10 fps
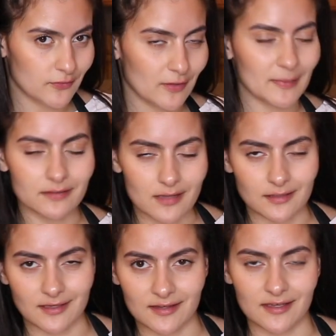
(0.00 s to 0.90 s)
I mean,
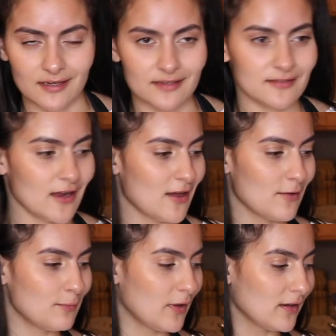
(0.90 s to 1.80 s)
technically it is.
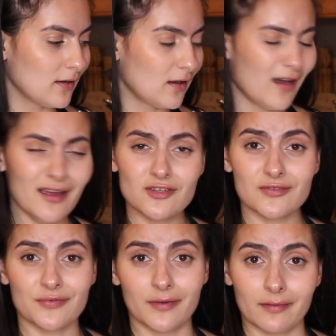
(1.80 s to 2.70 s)
But I
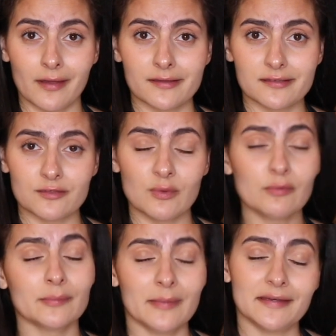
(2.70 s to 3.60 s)
just realized we
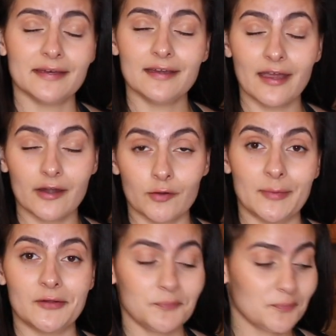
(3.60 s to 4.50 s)
were making
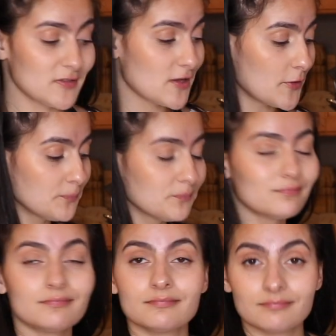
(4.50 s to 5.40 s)
caramel. So
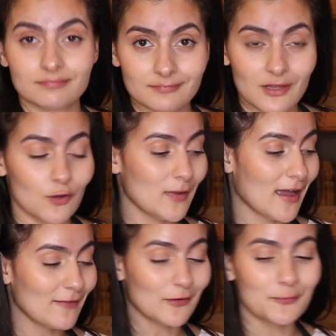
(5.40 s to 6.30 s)
we
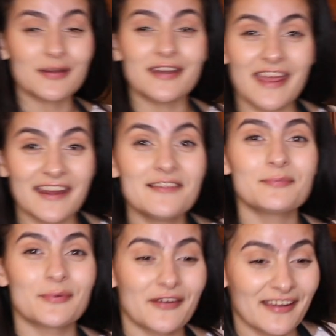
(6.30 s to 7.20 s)
have our banana
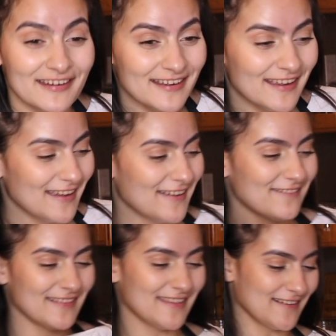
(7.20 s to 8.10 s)
bread
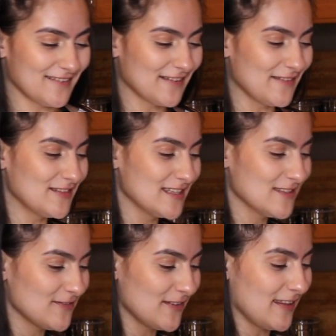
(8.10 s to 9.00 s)
with our cream cheese
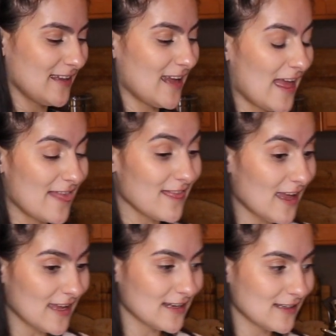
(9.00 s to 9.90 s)
filling, and
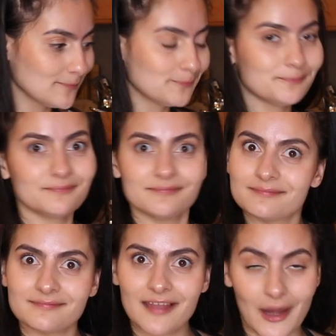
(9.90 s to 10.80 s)
then
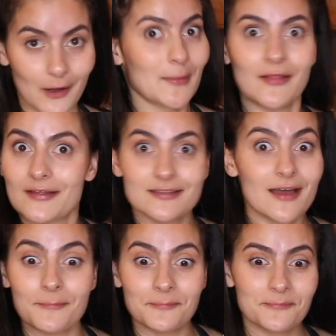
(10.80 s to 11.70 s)
caramel on top.